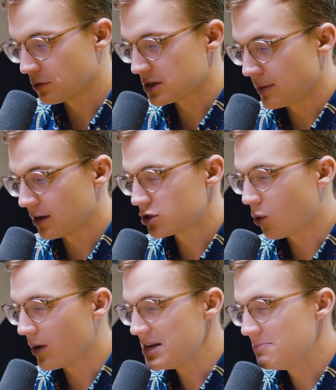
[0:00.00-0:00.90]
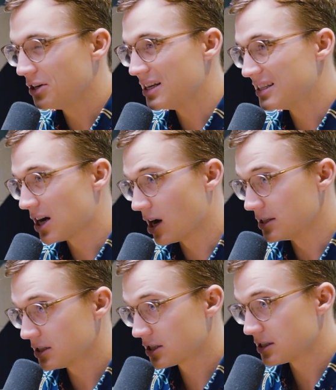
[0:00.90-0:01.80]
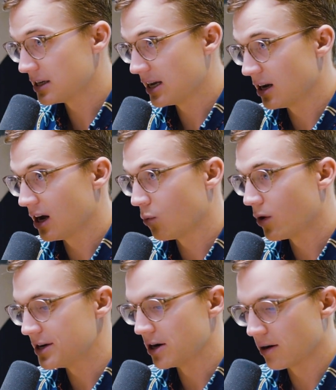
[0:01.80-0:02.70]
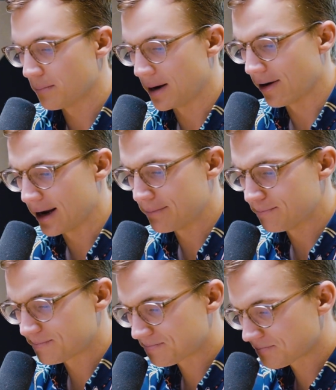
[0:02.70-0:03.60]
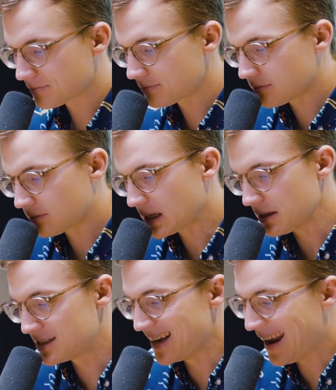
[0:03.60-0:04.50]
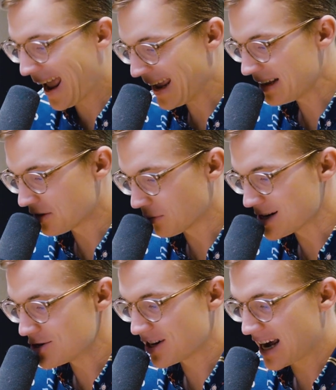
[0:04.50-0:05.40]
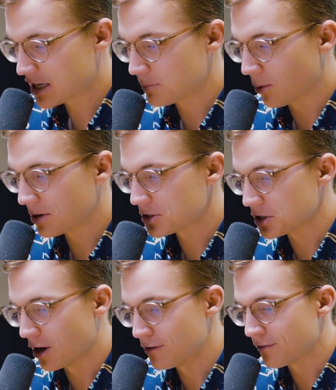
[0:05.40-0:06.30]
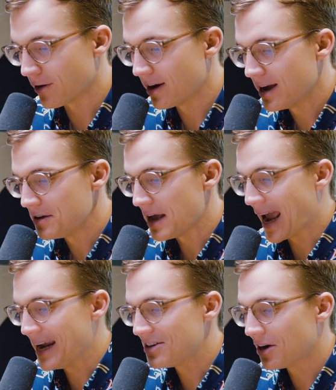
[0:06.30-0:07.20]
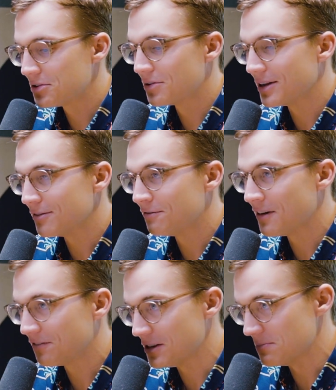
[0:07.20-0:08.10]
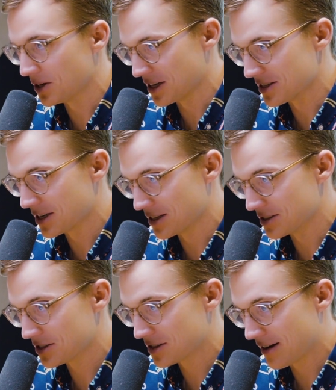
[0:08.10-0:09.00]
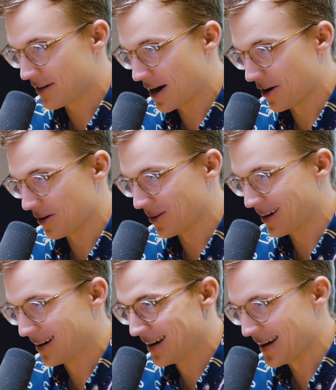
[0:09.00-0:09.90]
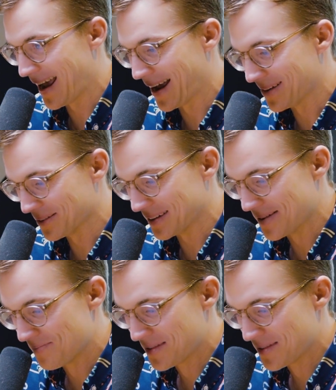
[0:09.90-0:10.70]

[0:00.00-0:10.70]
was about 20 million tons in a 1-year period. Today, the region exports over 850 million tons of iron ore annually.